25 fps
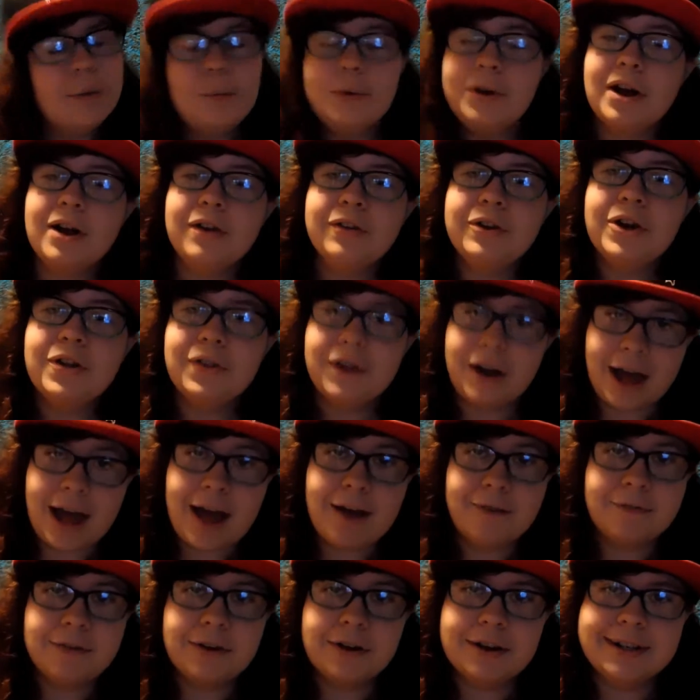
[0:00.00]
We all know that I
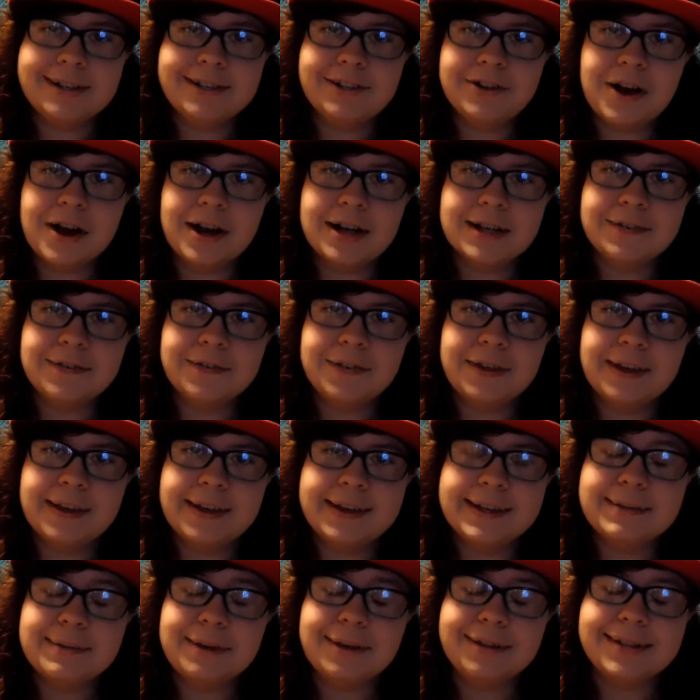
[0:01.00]
have very strong
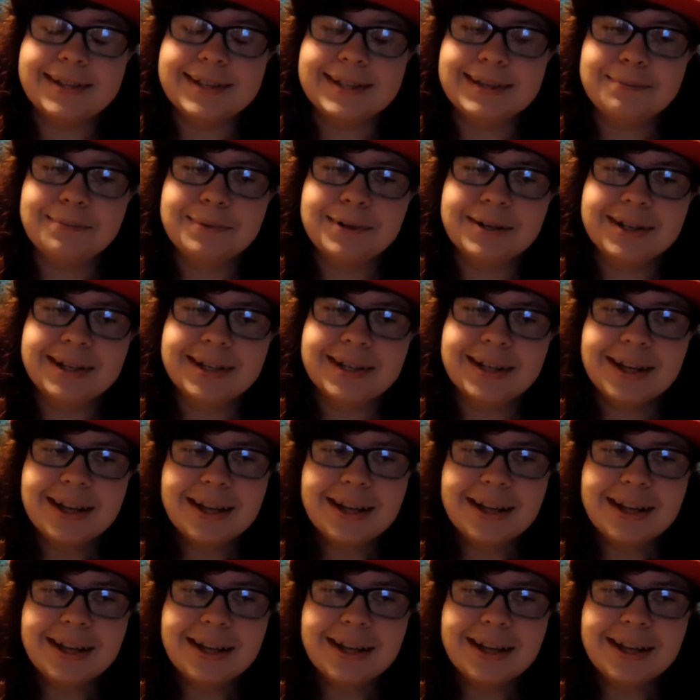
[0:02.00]
feelings about this book.